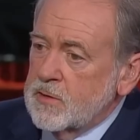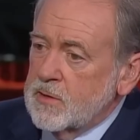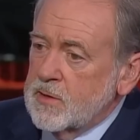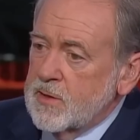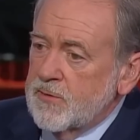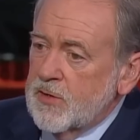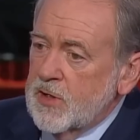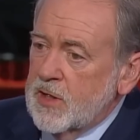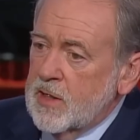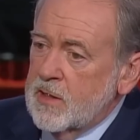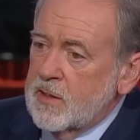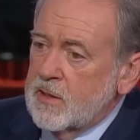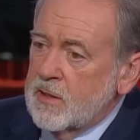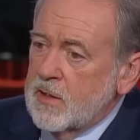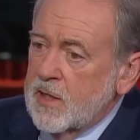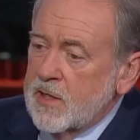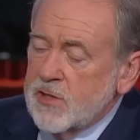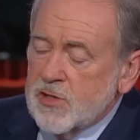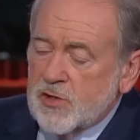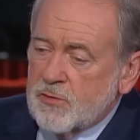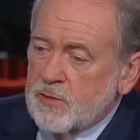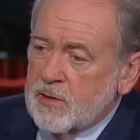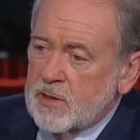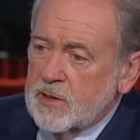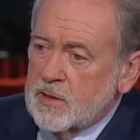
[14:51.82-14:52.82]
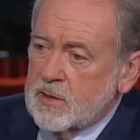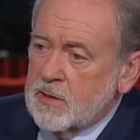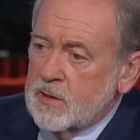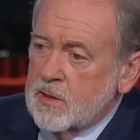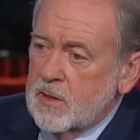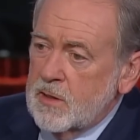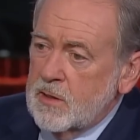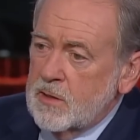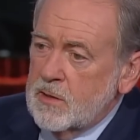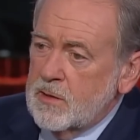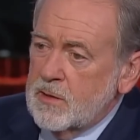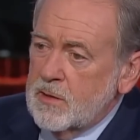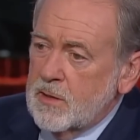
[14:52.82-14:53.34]
living in Israel,
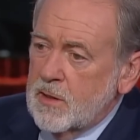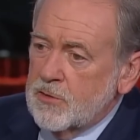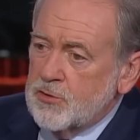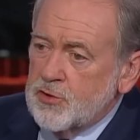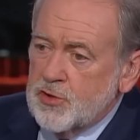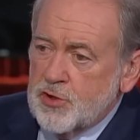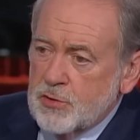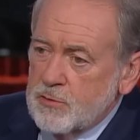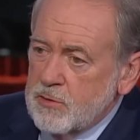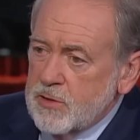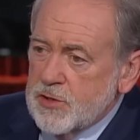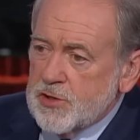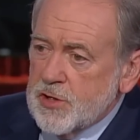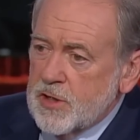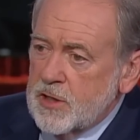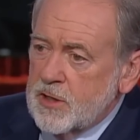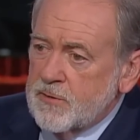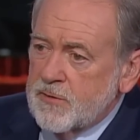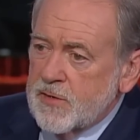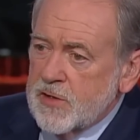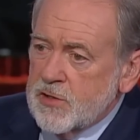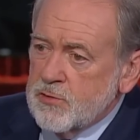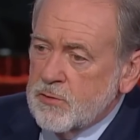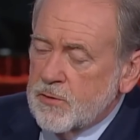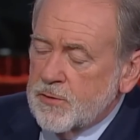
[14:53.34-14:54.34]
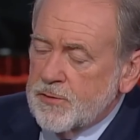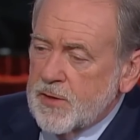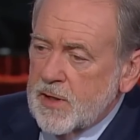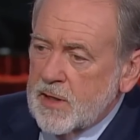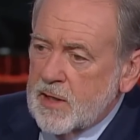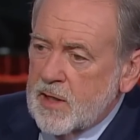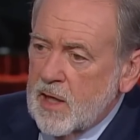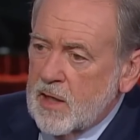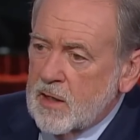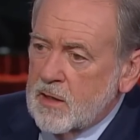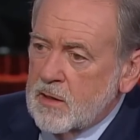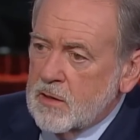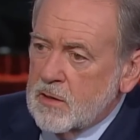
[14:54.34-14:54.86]
Jewish individual,
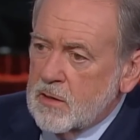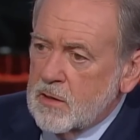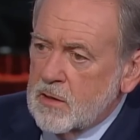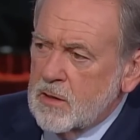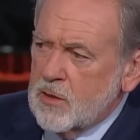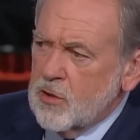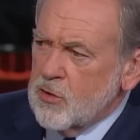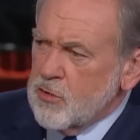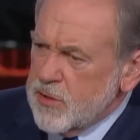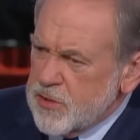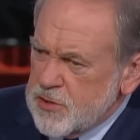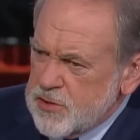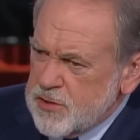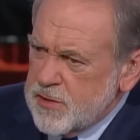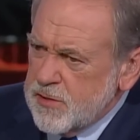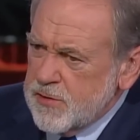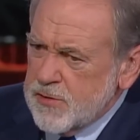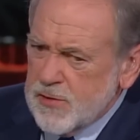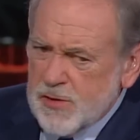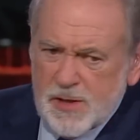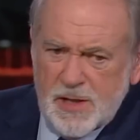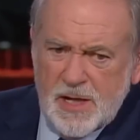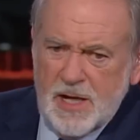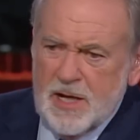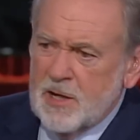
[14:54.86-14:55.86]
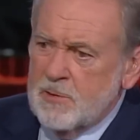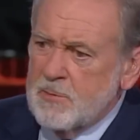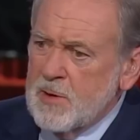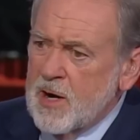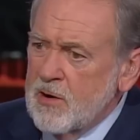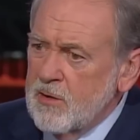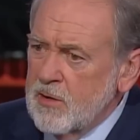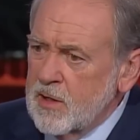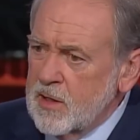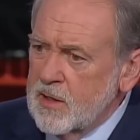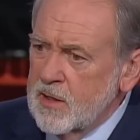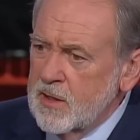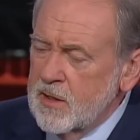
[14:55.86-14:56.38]
thinking, Christians in
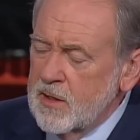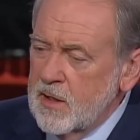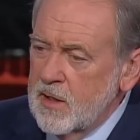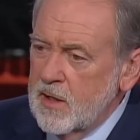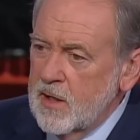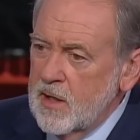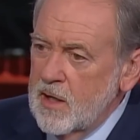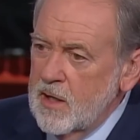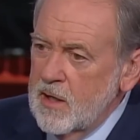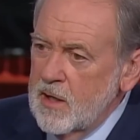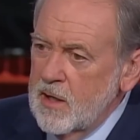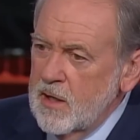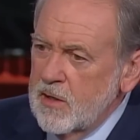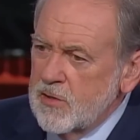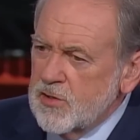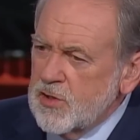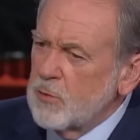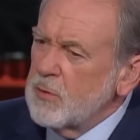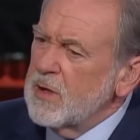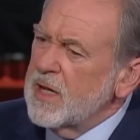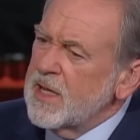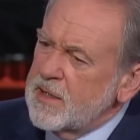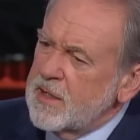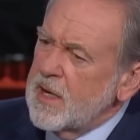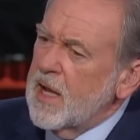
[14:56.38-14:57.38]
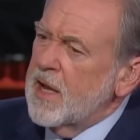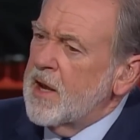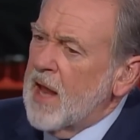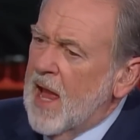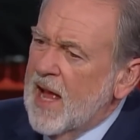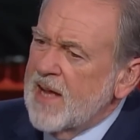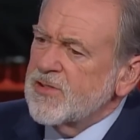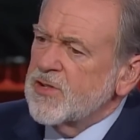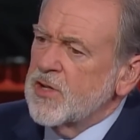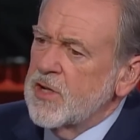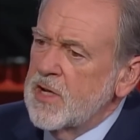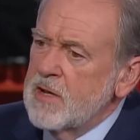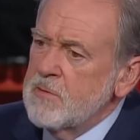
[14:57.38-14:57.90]
America. So it
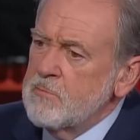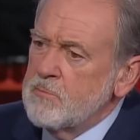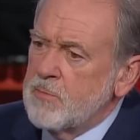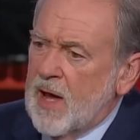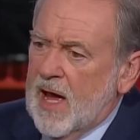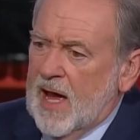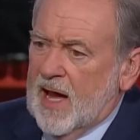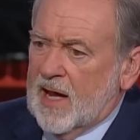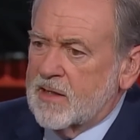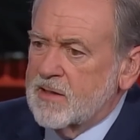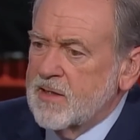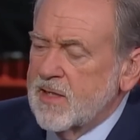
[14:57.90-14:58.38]
has an impact,